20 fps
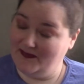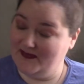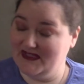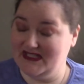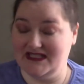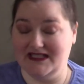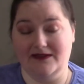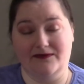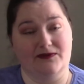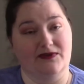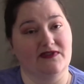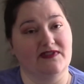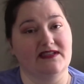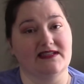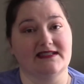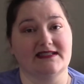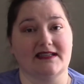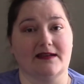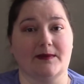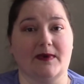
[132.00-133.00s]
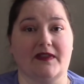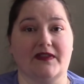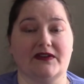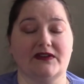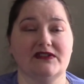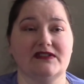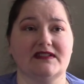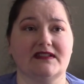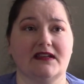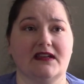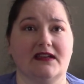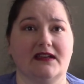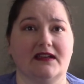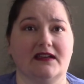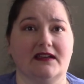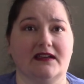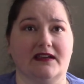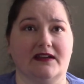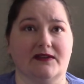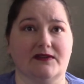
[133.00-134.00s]
different than some others.
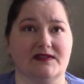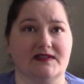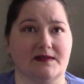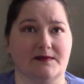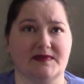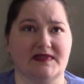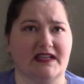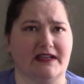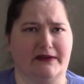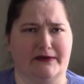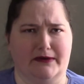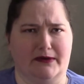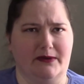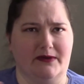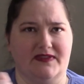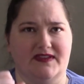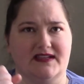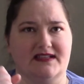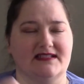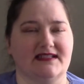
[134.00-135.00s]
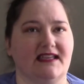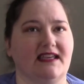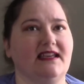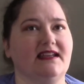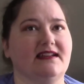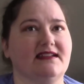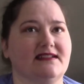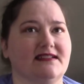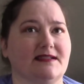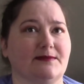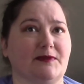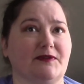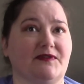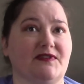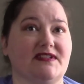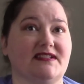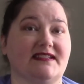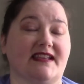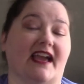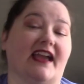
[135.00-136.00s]
You know, some say grow a thick skin, and some of
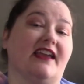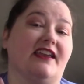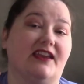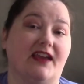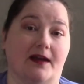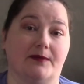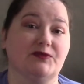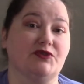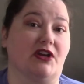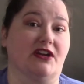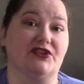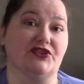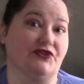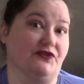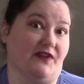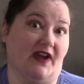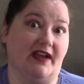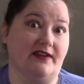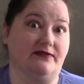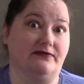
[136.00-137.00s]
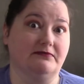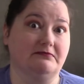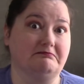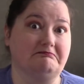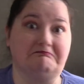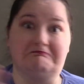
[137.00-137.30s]
us say I'm trying to survive.